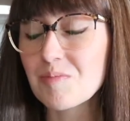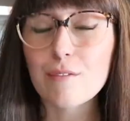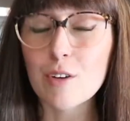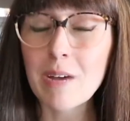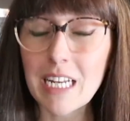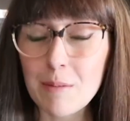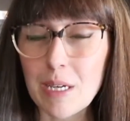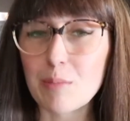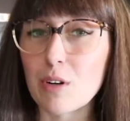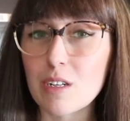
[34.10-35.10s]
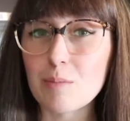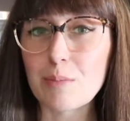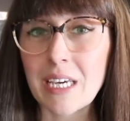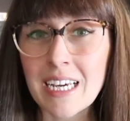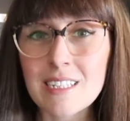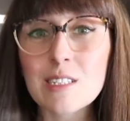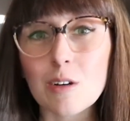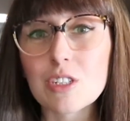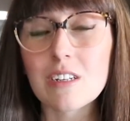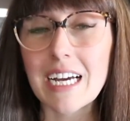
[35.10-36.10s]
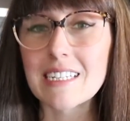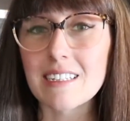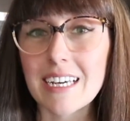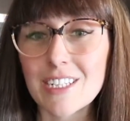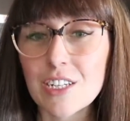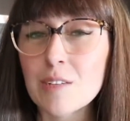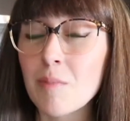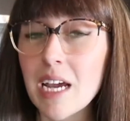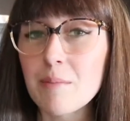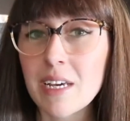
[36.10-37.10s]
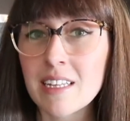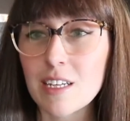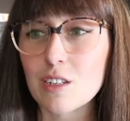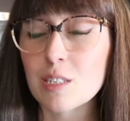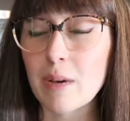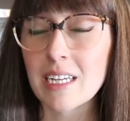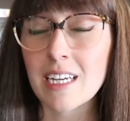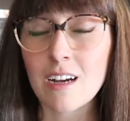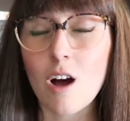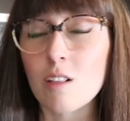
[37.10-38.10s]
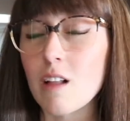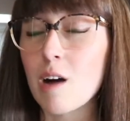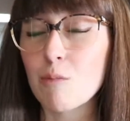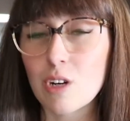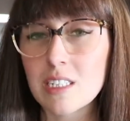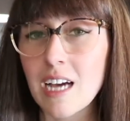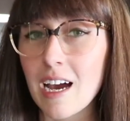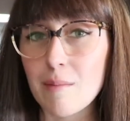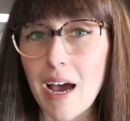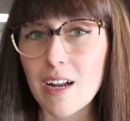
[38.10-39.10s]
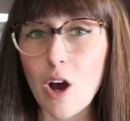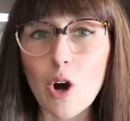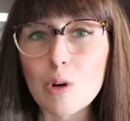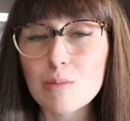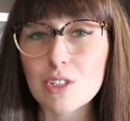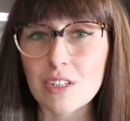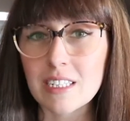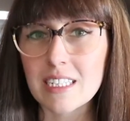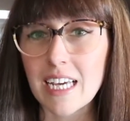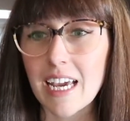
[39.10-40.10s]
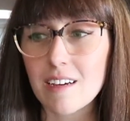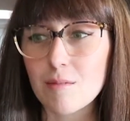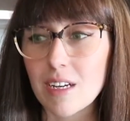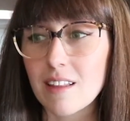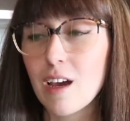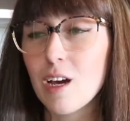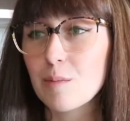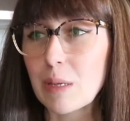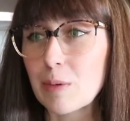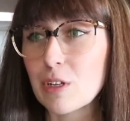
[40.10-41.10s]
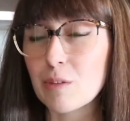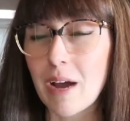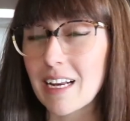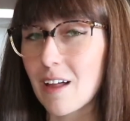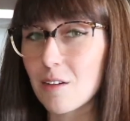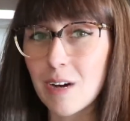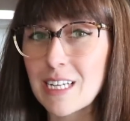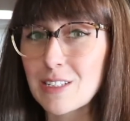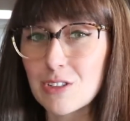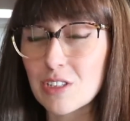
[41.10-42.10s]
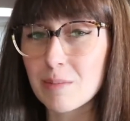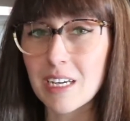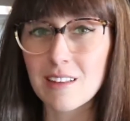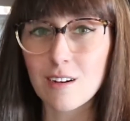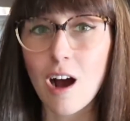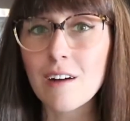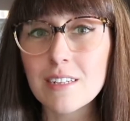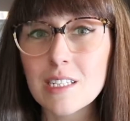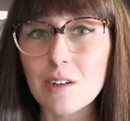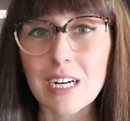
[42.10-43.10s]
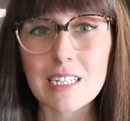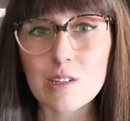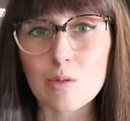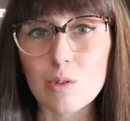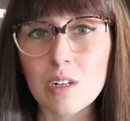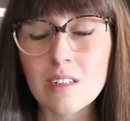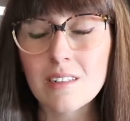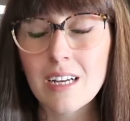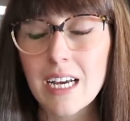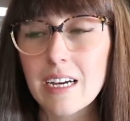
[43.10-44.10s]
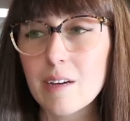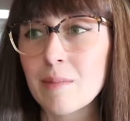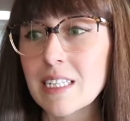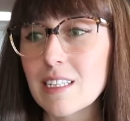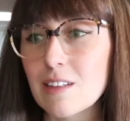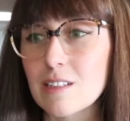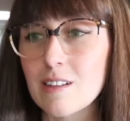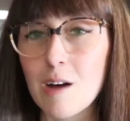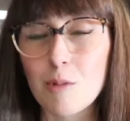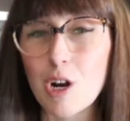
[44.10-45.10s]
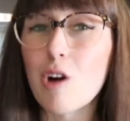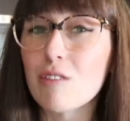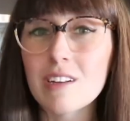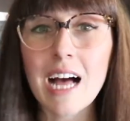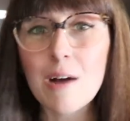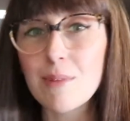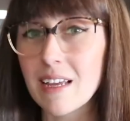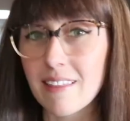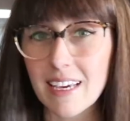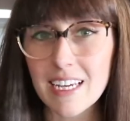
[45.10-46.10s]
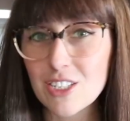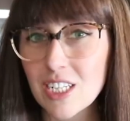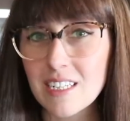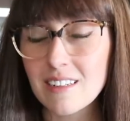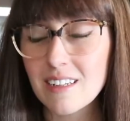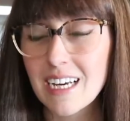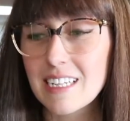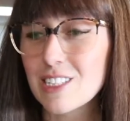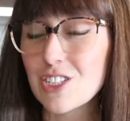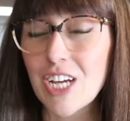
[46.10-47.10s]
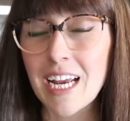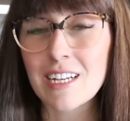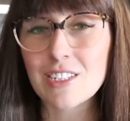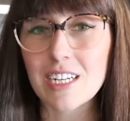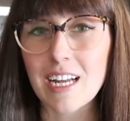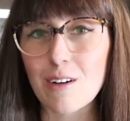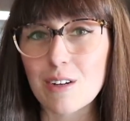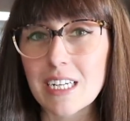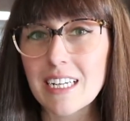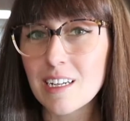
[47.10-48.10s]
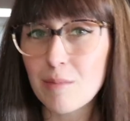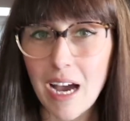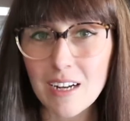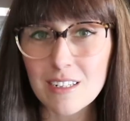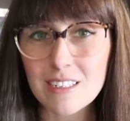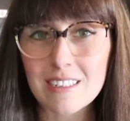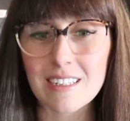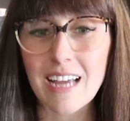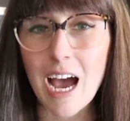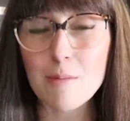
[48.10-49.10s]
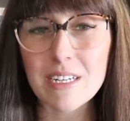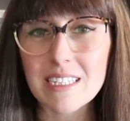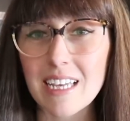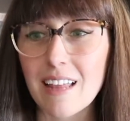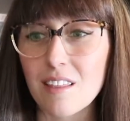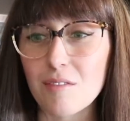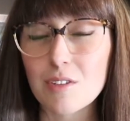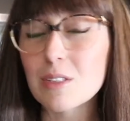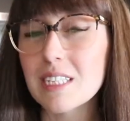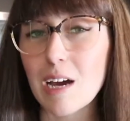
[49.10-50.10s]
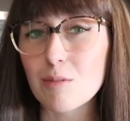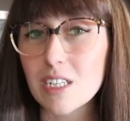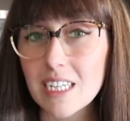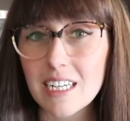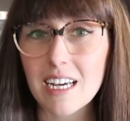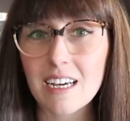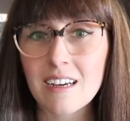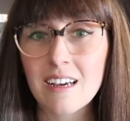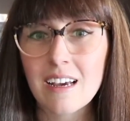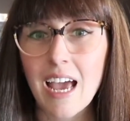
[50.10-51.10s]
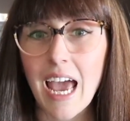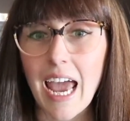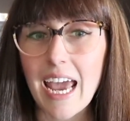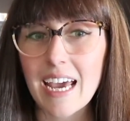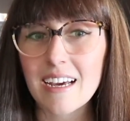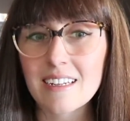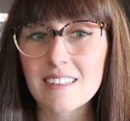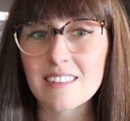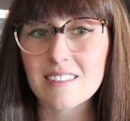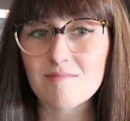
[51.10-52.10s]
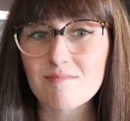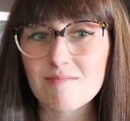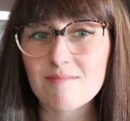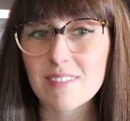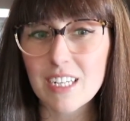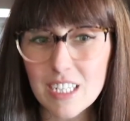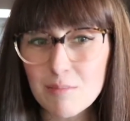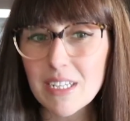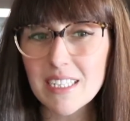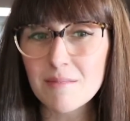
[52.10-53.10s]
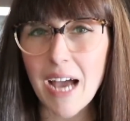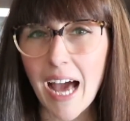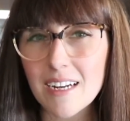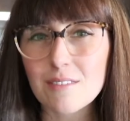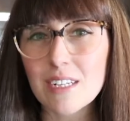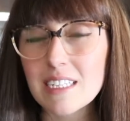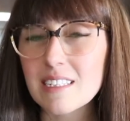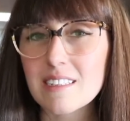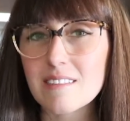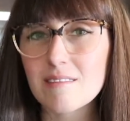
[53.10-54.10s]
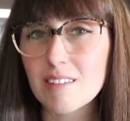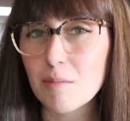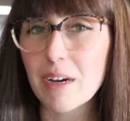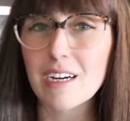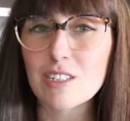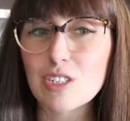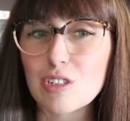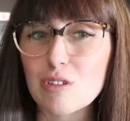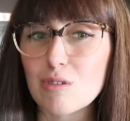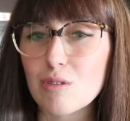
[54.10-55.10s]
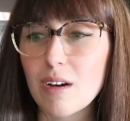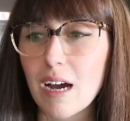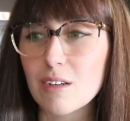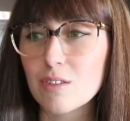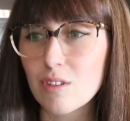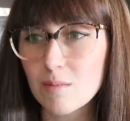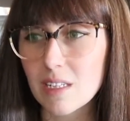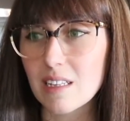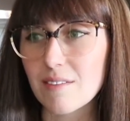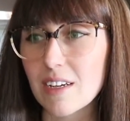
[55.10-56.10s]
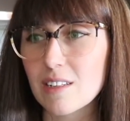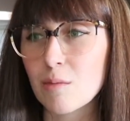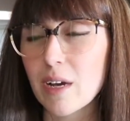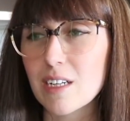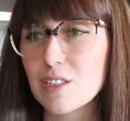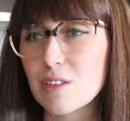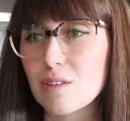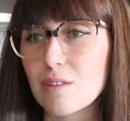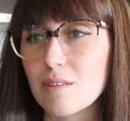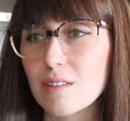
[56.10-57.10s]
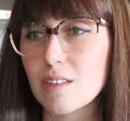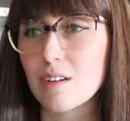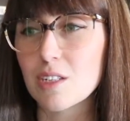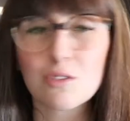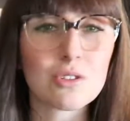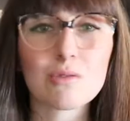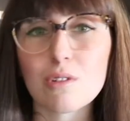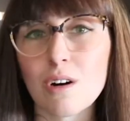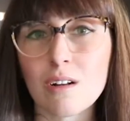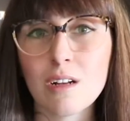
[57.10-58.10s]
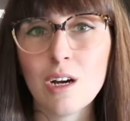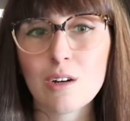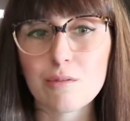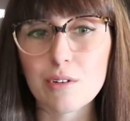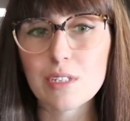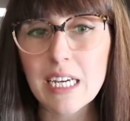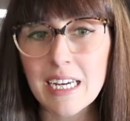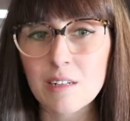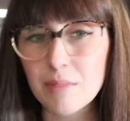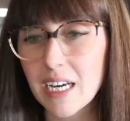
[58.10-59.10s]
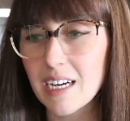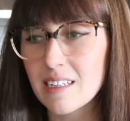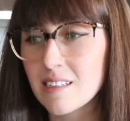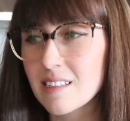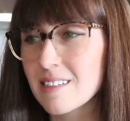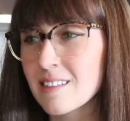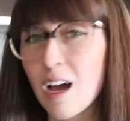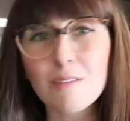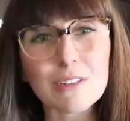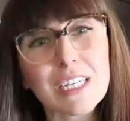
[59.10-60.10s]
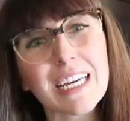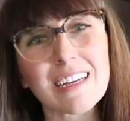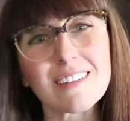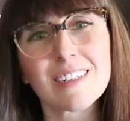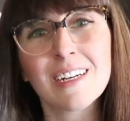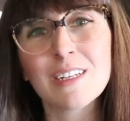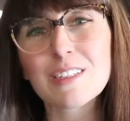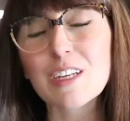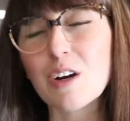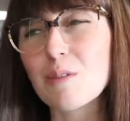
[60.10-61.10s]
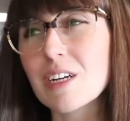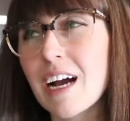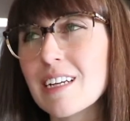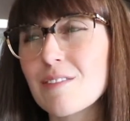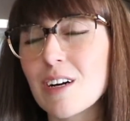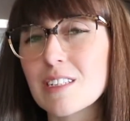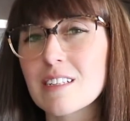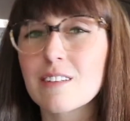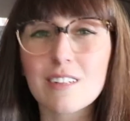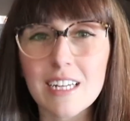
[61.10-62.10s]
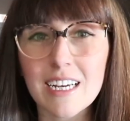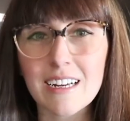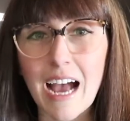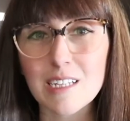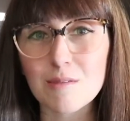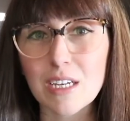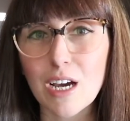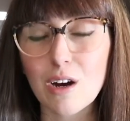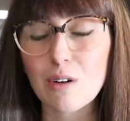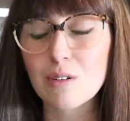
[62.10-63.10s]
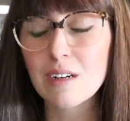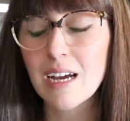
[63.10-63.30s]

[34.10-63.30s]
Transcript: For many people, being in social isolation might mean that you're spending a lot more time at home during the day with people who might otherwise usually be at their office or at school. It means that there's a lot more overlap in the kitchen. It's a change in our eating patterns and habits and the foods that we're eating. And there can be some added risks compared to how you're normally living, compared to your usual routine, because this is not routine. So we're kind of all just learning as we go.